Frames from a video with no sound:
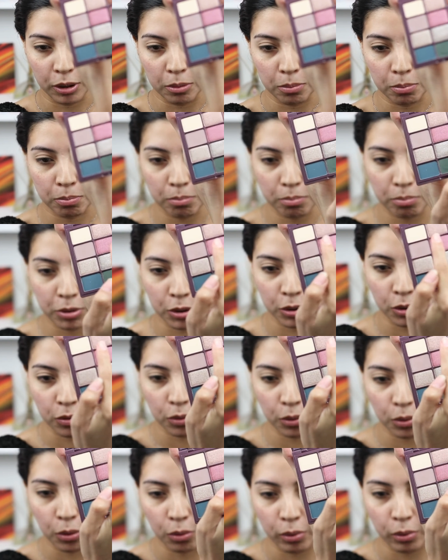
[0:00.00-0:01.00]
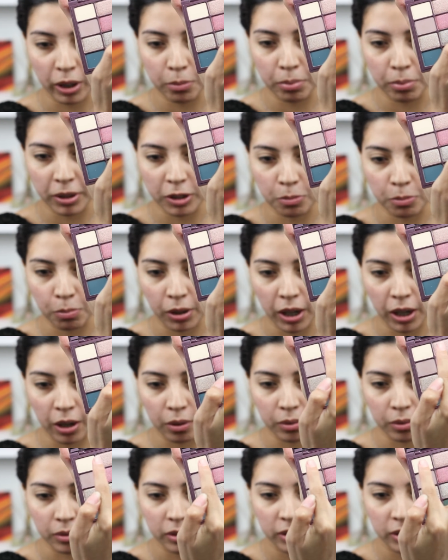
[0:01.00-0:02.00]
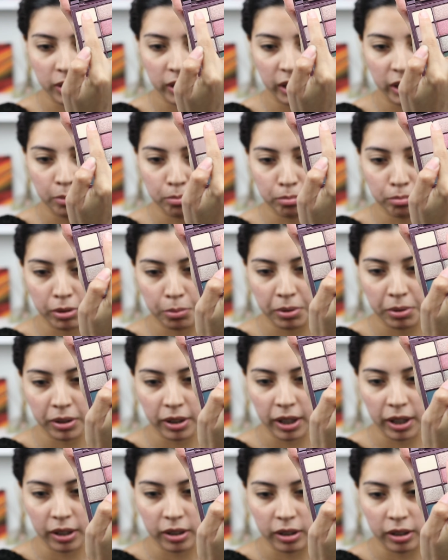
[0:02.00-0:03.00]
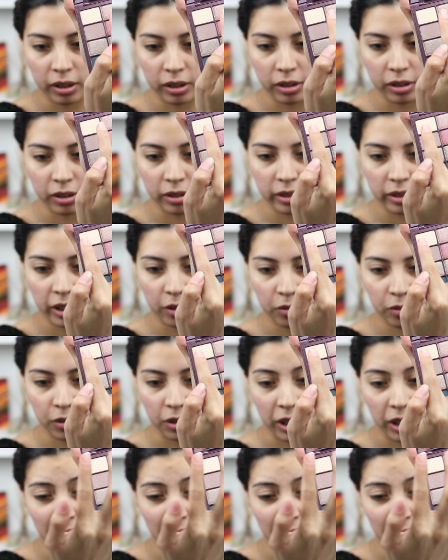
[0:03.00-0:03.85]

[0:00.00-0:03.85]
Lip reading: really beautiful red base brown, maybe that color and that for